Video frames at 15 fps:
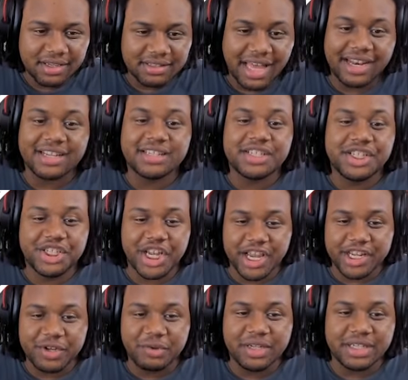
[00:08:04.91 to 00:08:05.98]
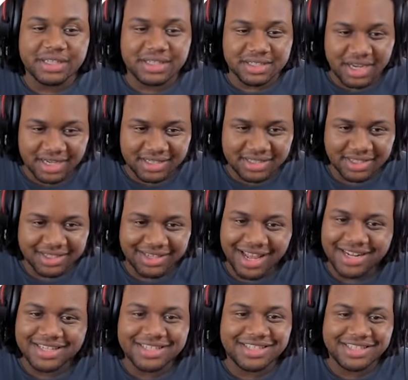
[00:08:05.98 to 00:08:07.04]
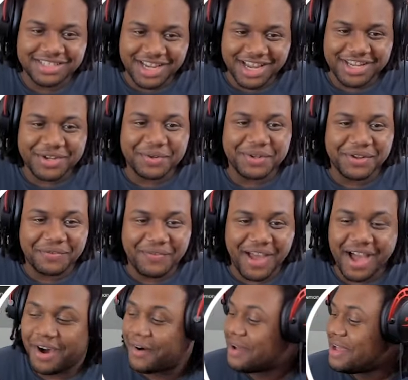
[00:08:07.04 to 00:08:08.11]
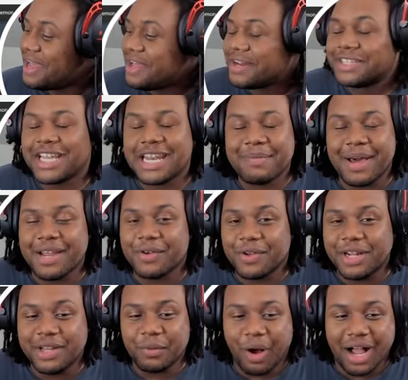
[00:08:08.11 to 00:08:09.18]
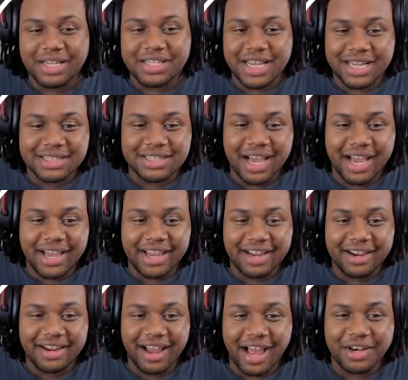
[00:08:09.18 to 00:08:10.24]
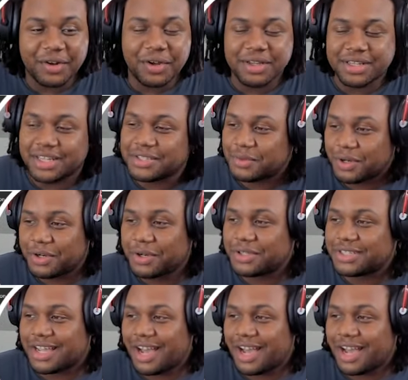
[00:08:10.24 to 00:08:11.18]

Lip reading: That is genuinely disgusting. That is genuinely foul. Does anybody really watch hentai here? I know this is one of those